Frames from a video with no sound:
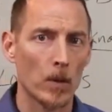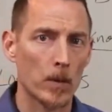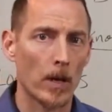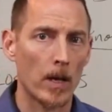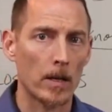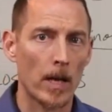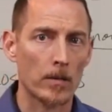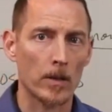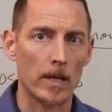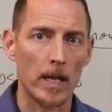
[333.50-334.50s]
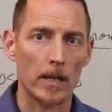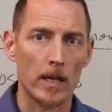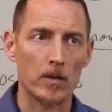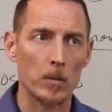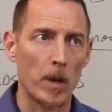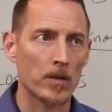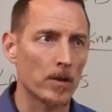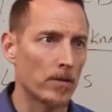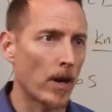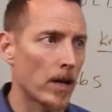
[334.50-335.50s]
Okay. And that's again, that's the
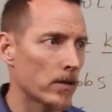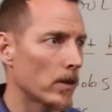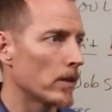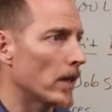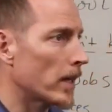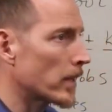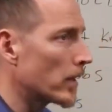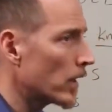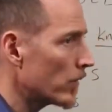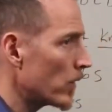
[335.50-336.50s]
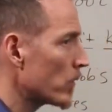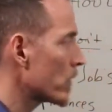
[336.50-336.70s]
best advice that I can give you.